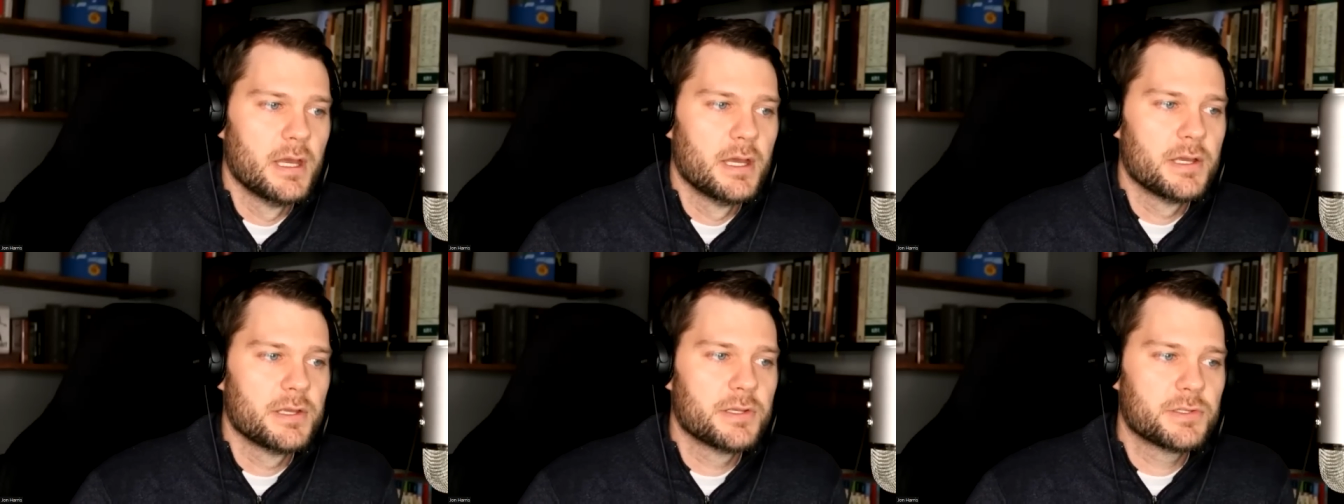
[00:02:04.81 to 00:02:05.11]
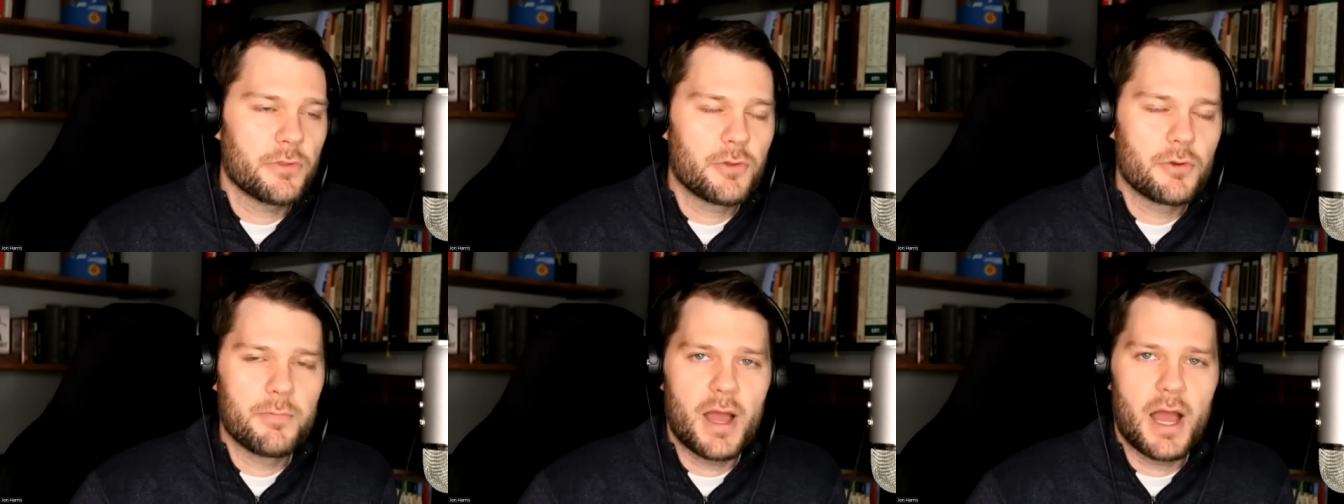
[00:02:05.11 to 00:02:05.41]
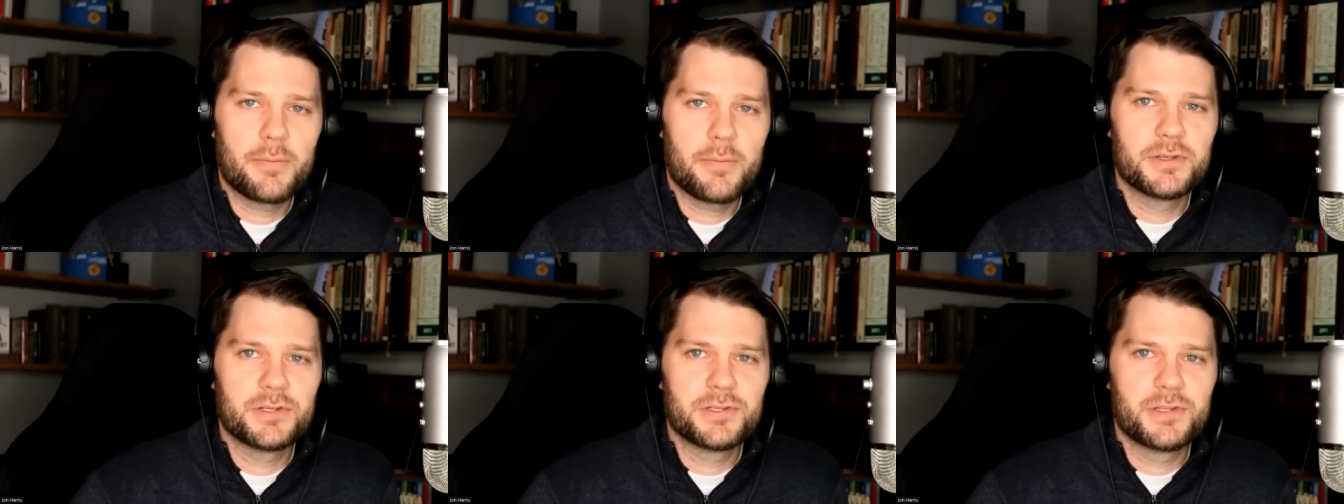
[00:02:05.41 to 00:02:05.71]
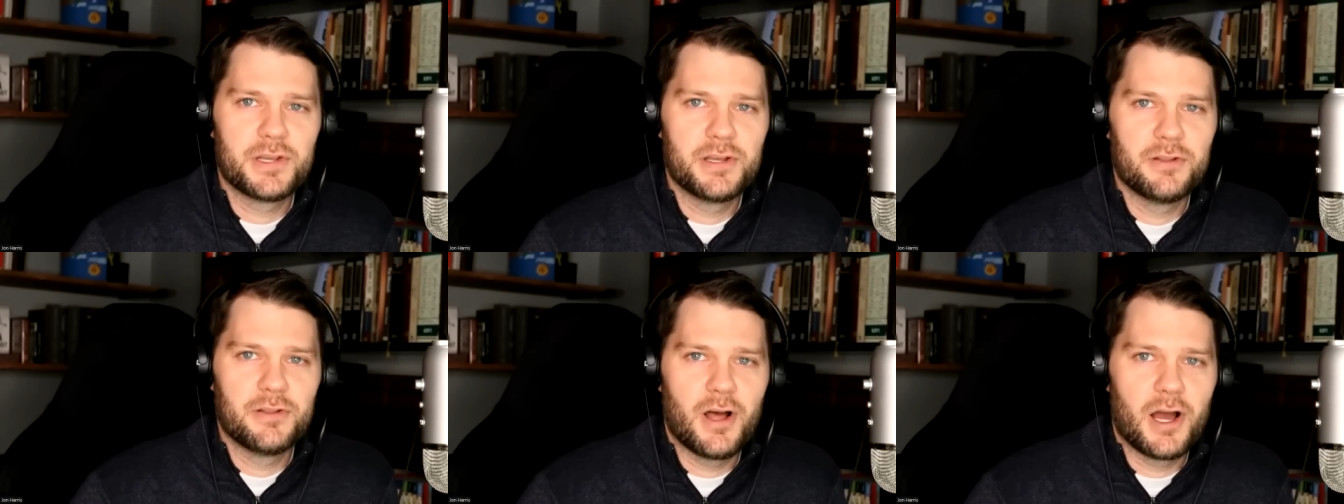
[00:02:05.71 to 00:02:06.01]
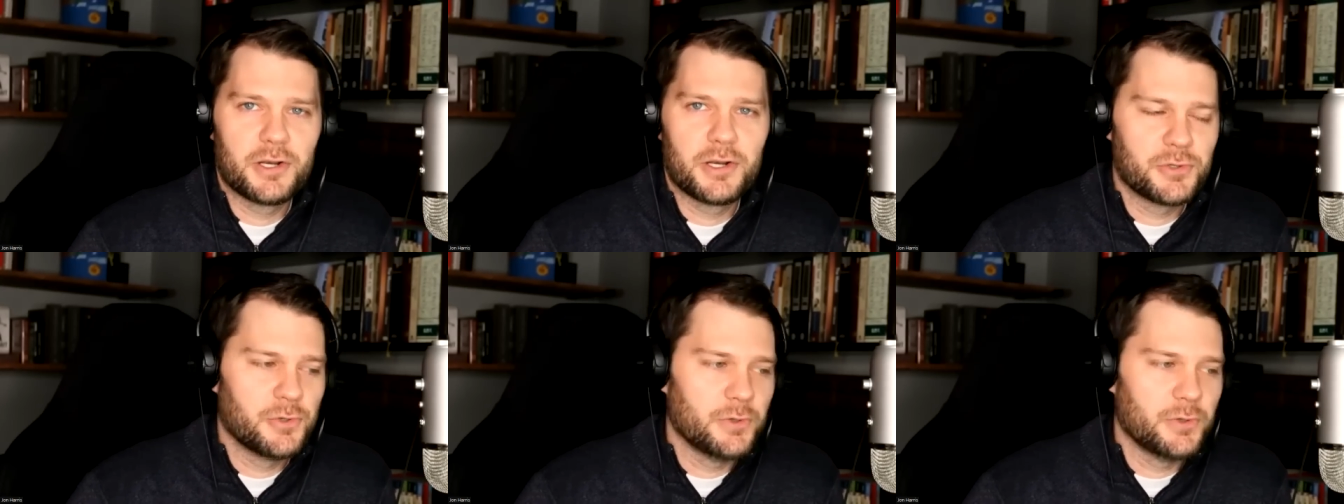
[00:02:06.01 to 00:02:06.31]
Southern Baptist
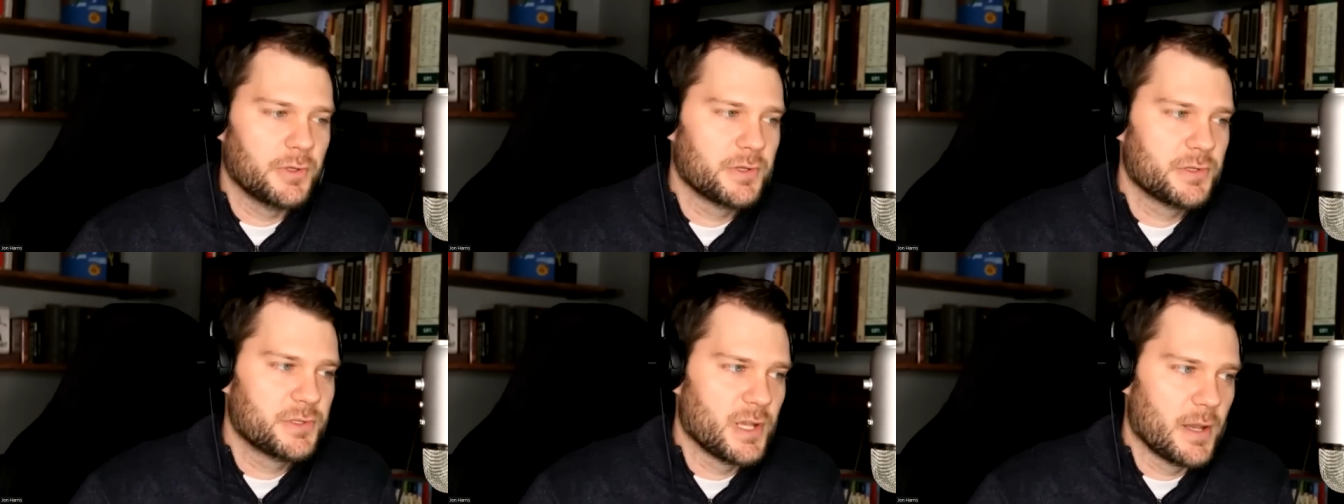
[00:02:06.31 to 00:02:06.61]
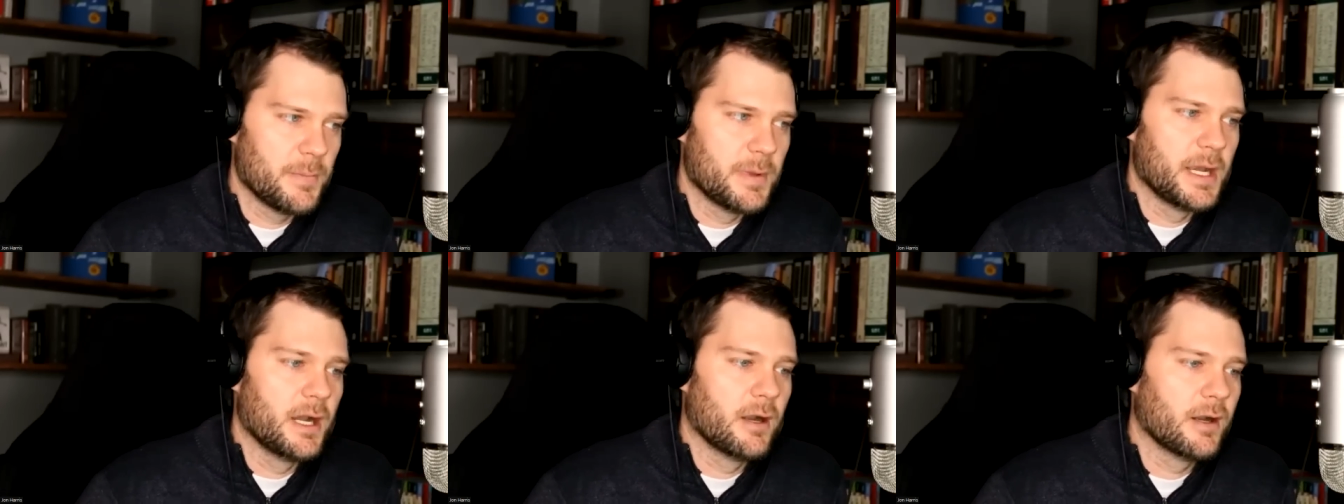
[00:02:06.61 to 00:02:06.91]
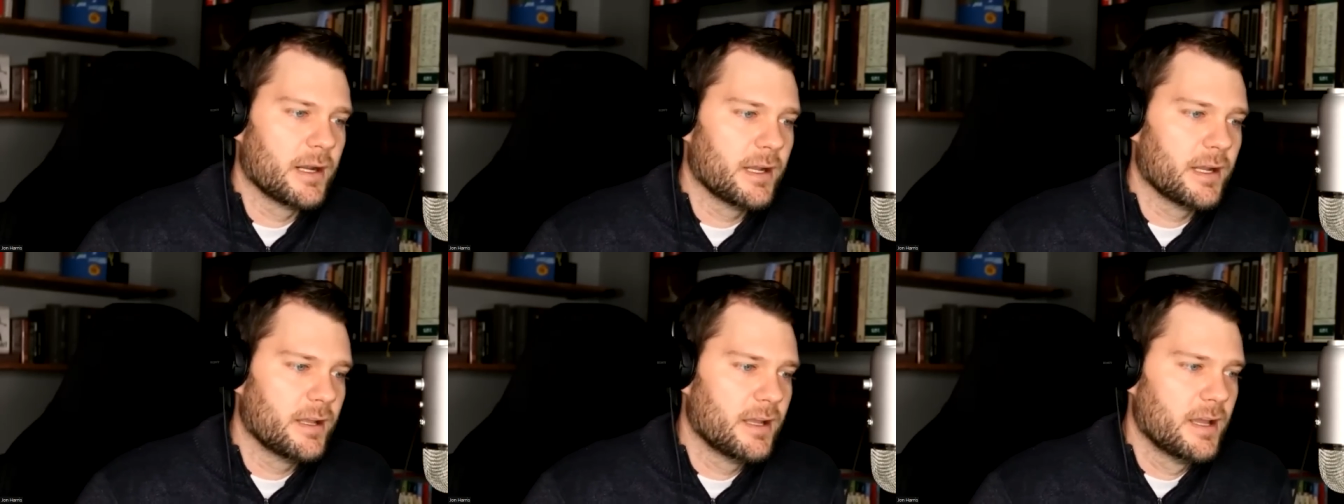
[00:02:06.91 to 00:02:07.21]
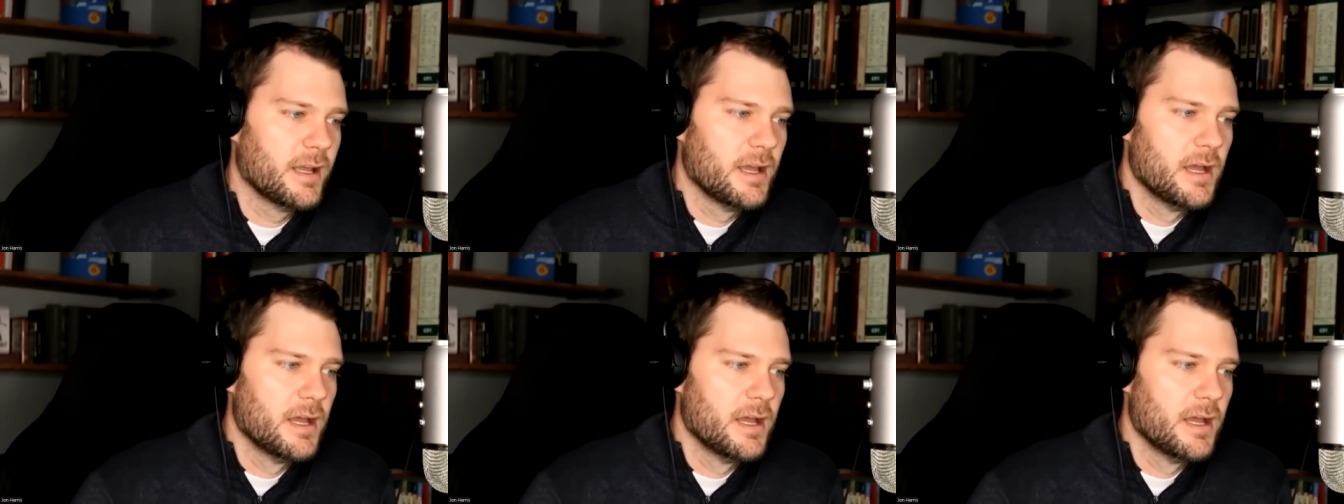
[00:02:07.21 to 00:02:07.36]
Theological Seminary.